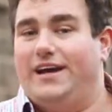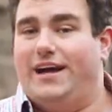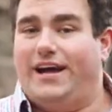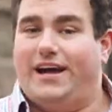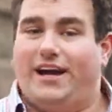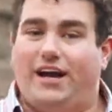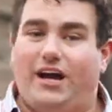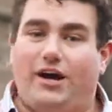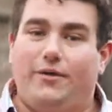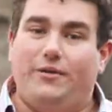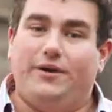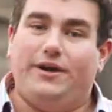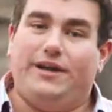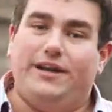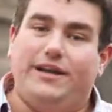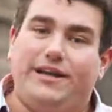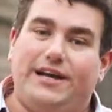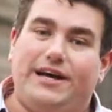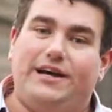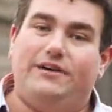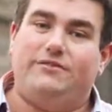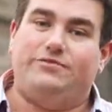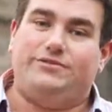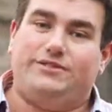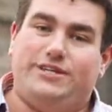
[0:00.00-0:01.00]
and I would
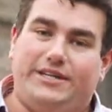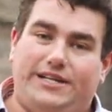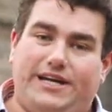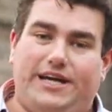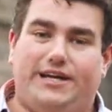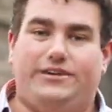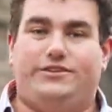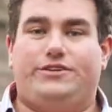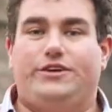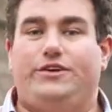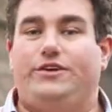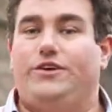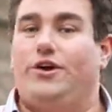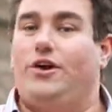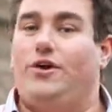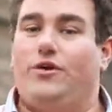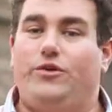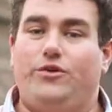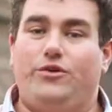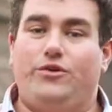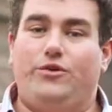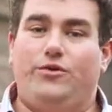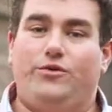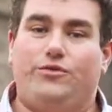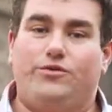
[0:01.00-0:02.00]
love to get to know
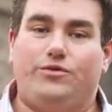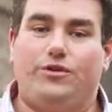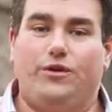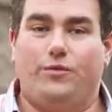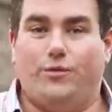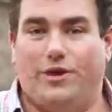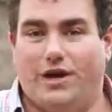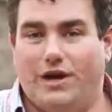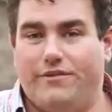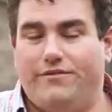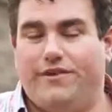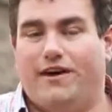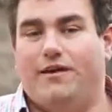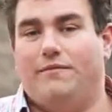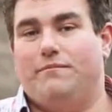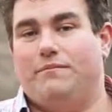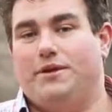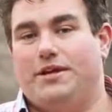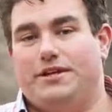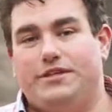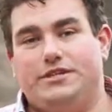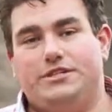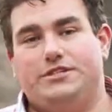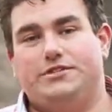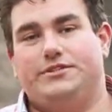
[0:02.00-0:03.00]
you through one of our
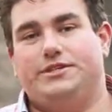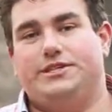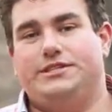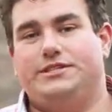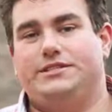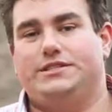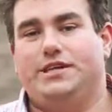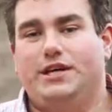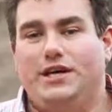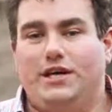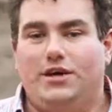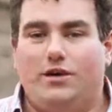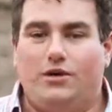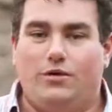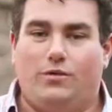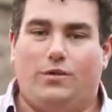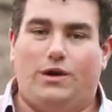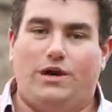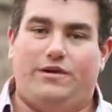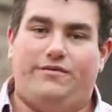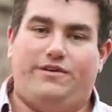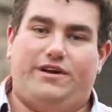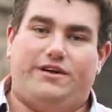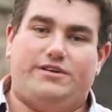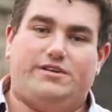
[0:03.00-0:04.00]
ministries,
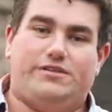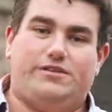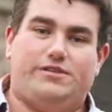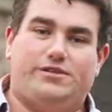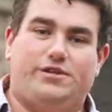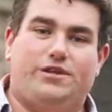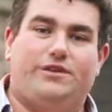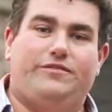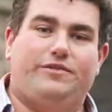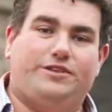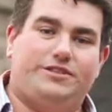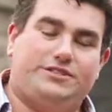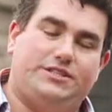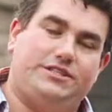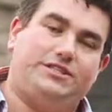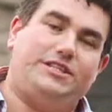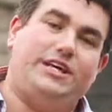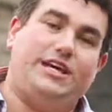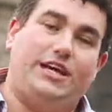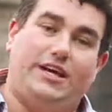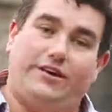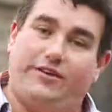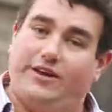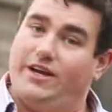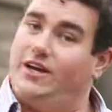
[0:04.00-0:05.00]
one of our services
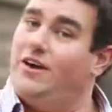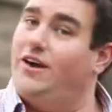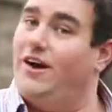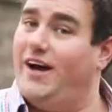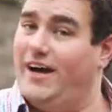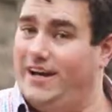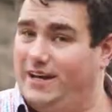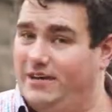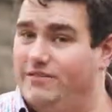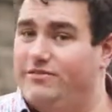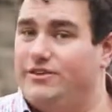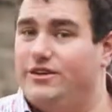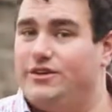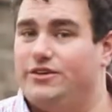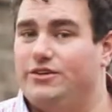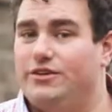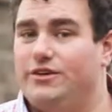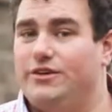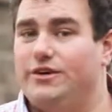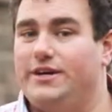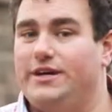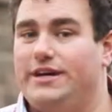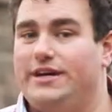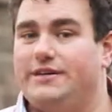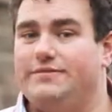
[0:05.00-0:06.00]
here in Kyneton,
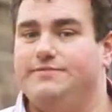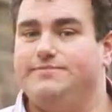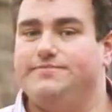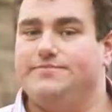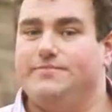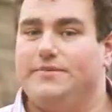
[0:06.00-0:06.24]
Victoria.